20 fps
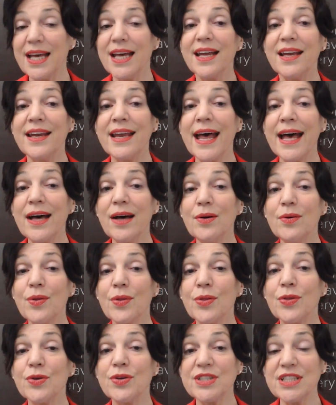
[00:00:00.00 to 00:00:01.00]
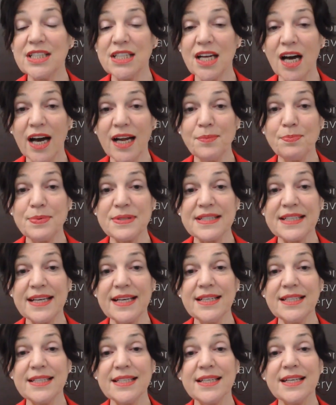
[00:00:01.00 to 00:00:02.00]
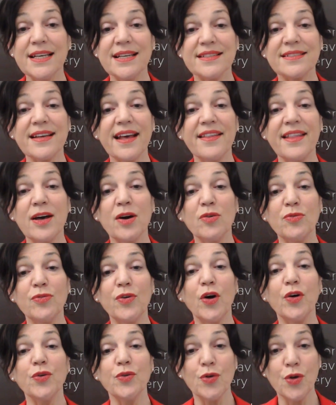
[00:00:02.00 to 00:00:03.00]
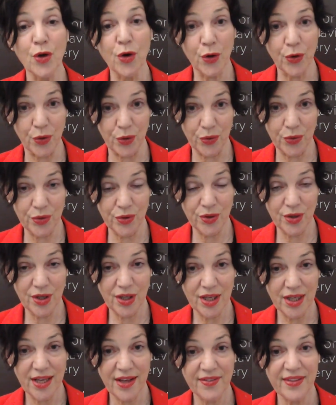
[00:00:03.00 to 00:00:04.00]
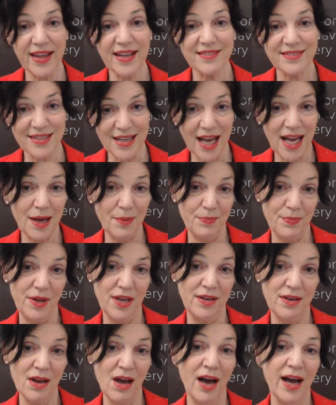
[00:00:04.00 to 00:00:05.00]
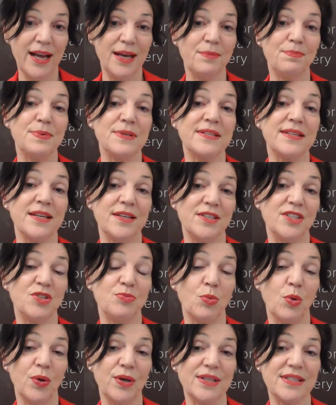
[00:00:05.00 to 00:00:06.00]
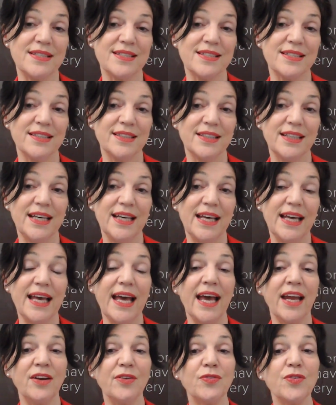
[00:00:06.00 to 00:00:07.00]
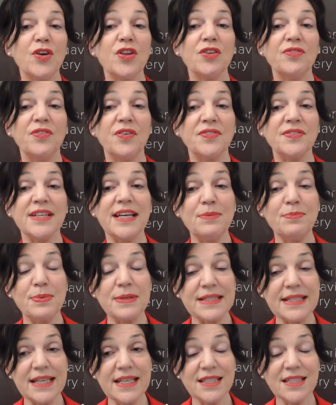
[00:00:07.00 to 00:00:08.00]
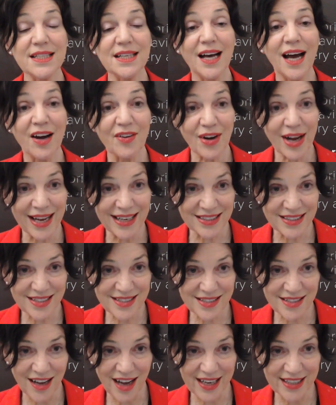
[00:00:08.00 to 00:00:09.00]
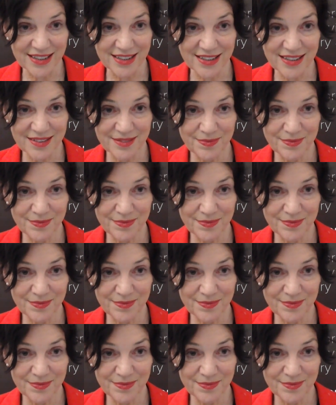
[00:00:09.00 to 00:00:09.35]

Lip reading: Now 39% say they'll vote no. That's up 9 percentage points, and a further 15% are undecided.